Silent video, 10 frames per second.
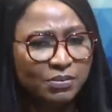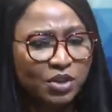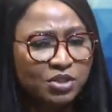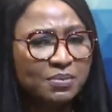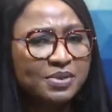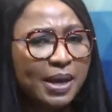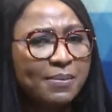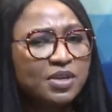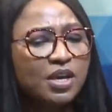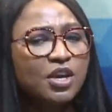Because
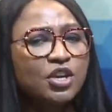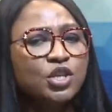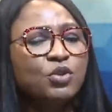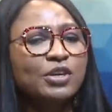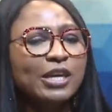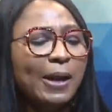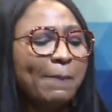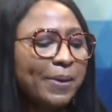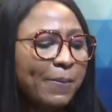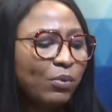sometimes you would hear
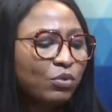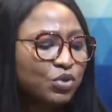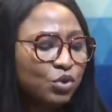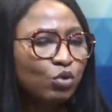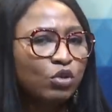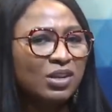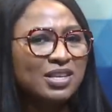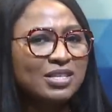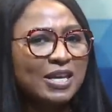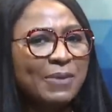people, school
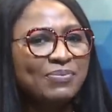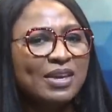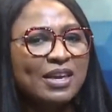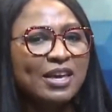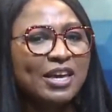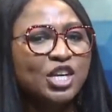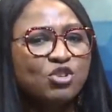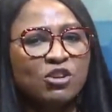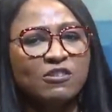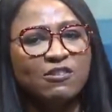mothers say,
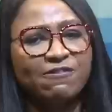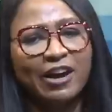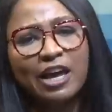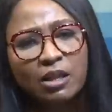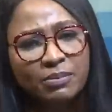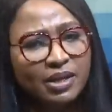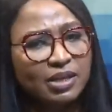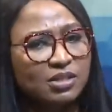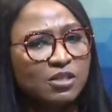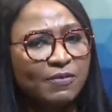issues of
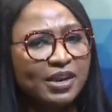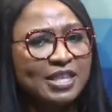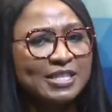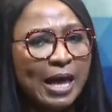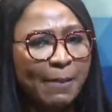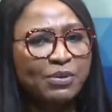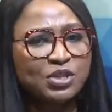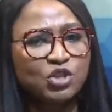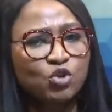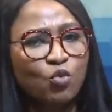defilement, stuff like this
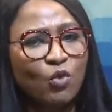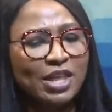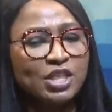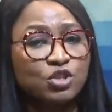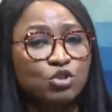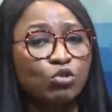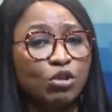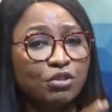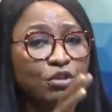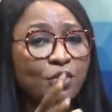happens in school where the school
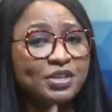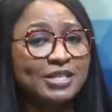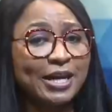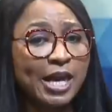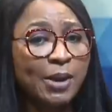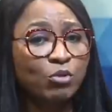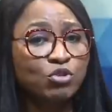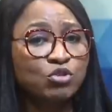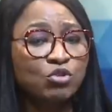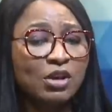authorities are able
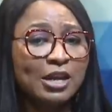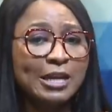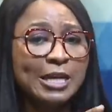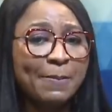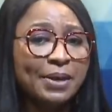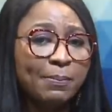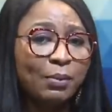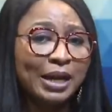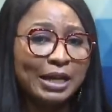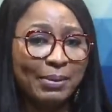to nip in the
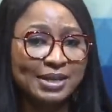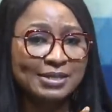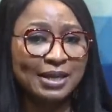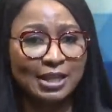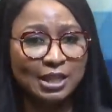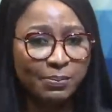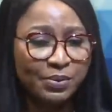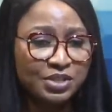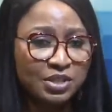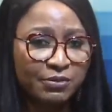bud either by sacking the
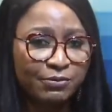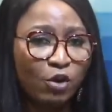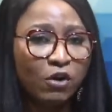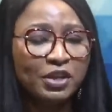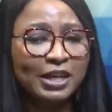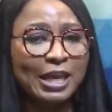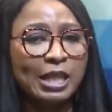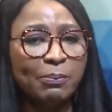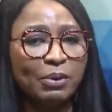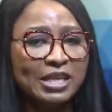person involved, getting
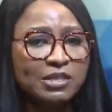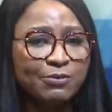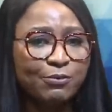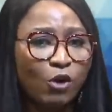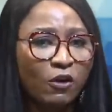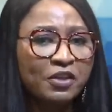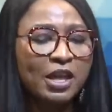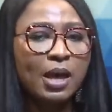the police involved.